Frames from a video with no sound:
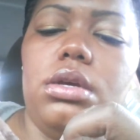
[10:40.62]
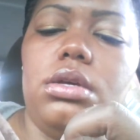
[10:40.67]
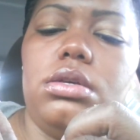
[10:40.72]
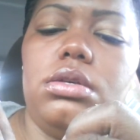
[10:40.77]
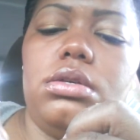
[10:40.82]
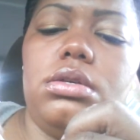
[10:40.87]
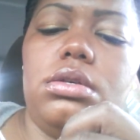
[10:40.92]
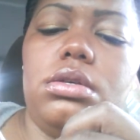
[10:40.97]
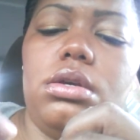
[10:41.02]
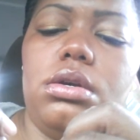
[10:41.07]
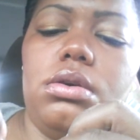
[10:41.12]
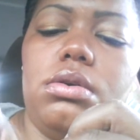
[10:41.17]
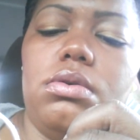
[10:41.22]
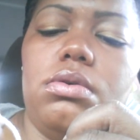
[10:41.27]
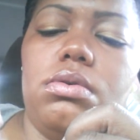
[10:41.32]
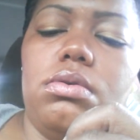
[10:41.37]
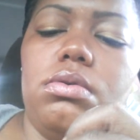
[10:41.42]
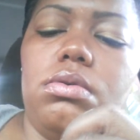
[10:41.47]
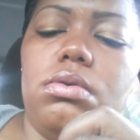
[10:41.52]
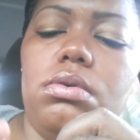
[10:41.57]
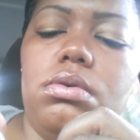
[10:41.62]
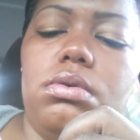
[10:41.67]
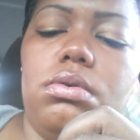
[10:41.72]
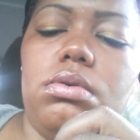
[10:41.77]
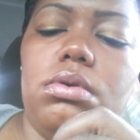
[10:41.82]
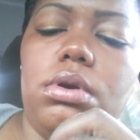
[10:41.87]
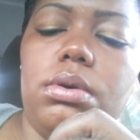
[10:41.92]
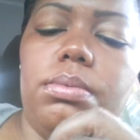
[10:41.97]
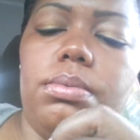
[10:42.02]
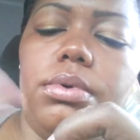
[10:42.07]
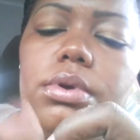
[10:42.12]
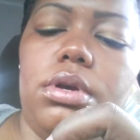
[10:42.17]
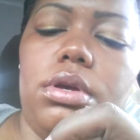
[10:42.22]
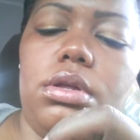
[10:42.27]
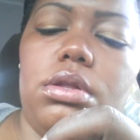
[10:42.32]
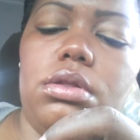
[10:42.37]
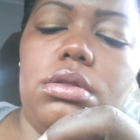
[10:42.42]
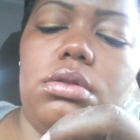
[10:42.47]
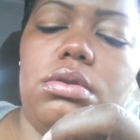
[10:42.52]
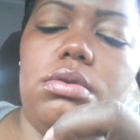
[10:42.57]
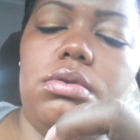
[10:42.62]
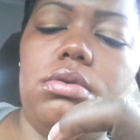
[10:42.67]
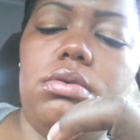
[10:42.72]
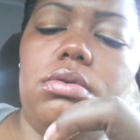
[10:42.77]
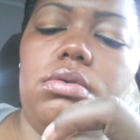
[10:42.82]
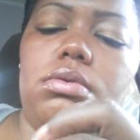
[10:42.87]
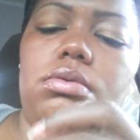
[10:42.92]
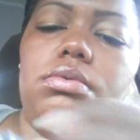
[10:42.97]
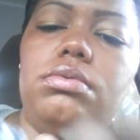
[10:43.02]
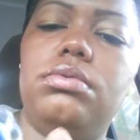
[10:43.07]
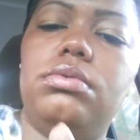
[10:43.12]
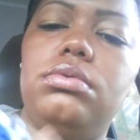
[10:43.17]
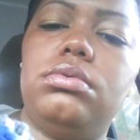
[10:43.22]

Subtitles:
So I bring it through,